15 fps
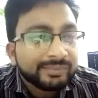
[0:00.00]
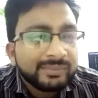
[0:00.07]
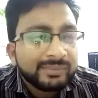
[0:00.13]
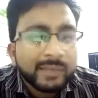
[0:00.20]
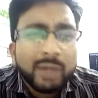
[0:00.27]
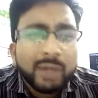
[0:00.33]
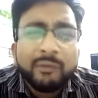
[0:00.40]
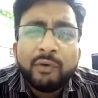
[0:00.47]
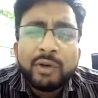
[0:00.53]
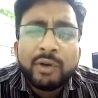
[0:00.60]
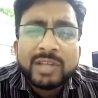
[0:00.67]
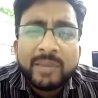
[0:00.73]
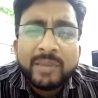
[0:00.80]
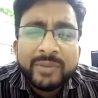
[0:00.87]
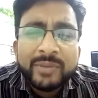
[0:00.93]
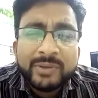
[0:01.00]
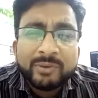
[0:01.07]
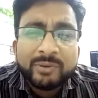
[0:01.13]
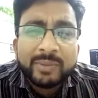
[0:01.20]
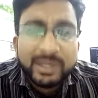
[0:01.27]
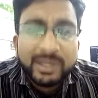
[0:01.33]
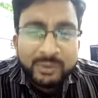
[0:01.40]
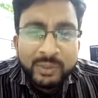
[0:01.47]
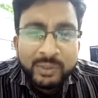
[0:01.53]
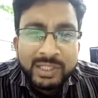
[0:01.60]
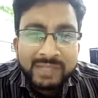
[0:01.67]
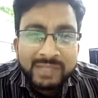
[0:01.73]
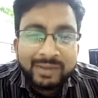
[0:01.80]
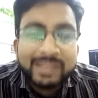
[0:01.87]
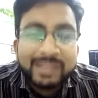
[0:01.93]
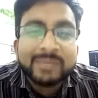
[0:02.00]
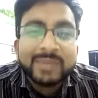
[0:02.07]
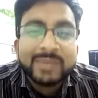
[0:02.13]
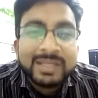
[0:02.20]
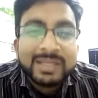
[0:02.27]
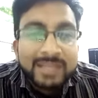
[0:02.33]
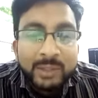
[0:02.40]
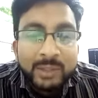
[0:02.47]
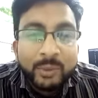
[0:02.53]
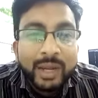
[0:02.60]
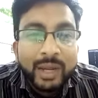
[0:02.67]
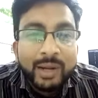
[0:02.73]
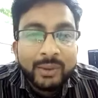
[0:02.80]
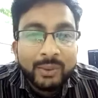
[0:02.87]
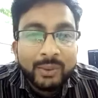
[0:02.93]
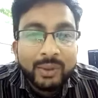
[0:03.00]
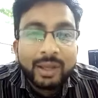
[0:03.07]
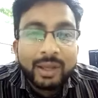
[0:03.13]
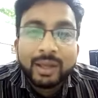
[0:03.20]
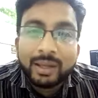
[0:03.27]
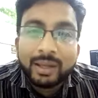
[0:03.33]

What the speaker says: If you want to suppress your menstruation, what is the best thing you can do?